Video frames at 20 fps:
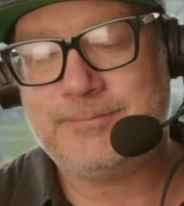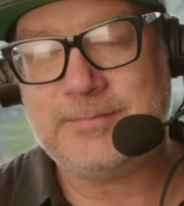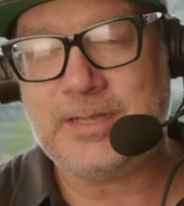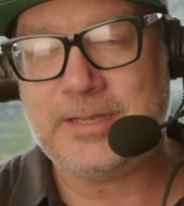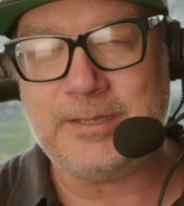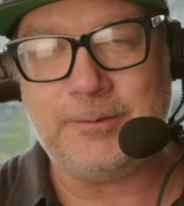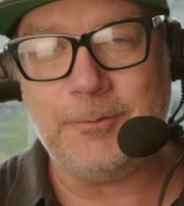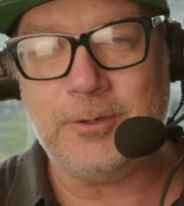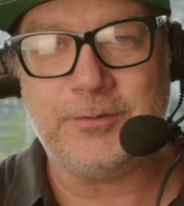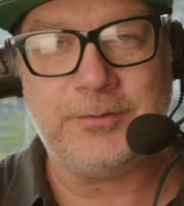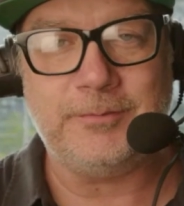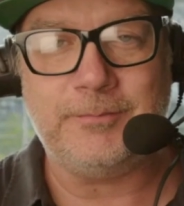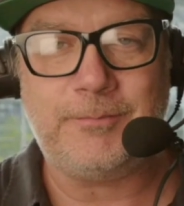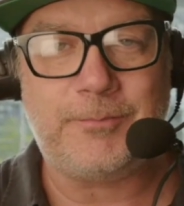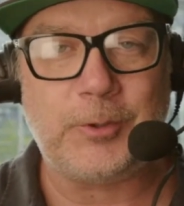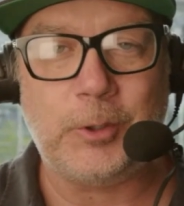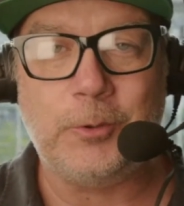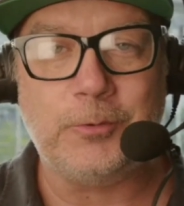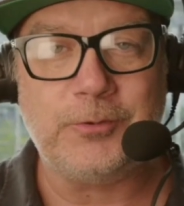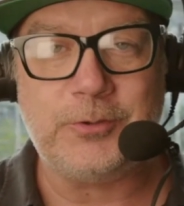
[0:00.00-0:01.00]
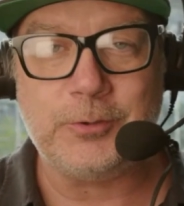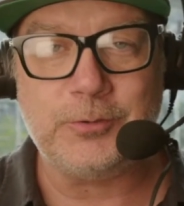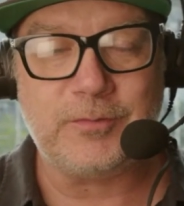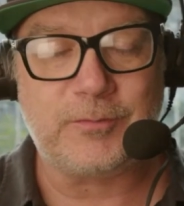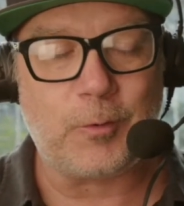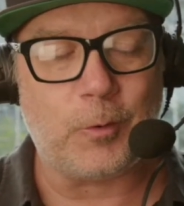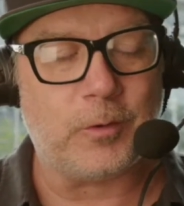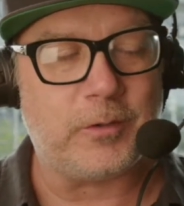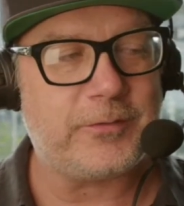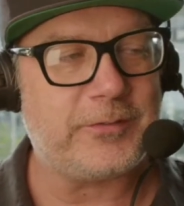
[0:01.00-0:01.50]
he wasn't thrown to,
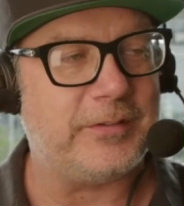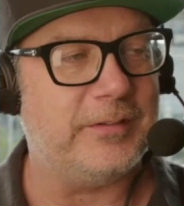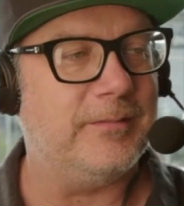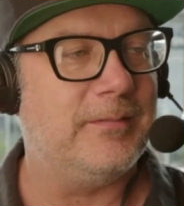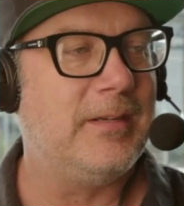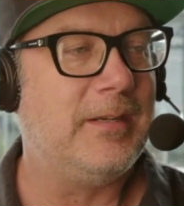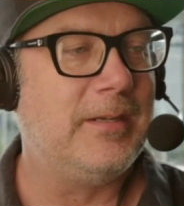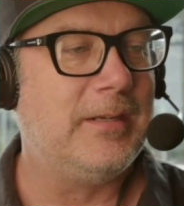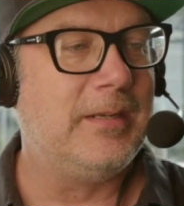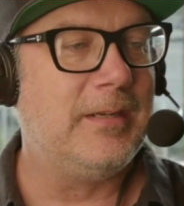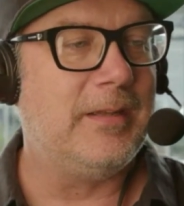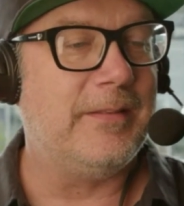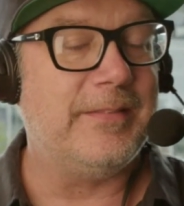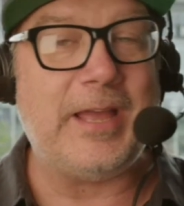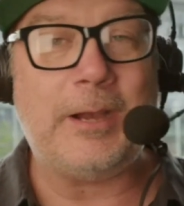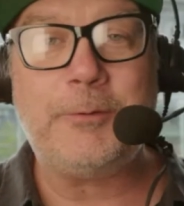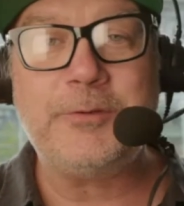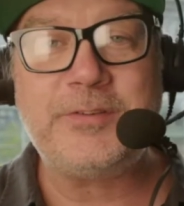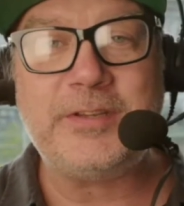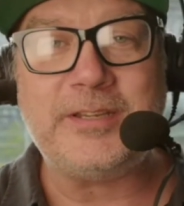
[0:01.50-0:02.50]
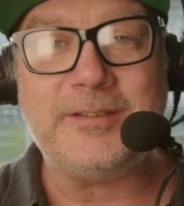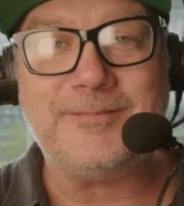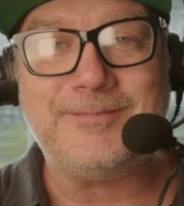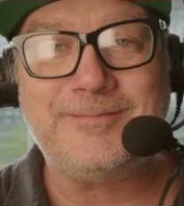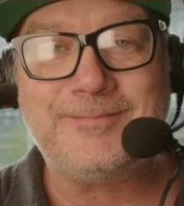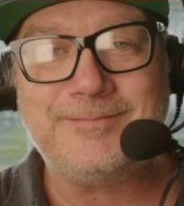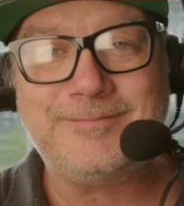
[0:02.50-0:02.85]
of course, and that was it.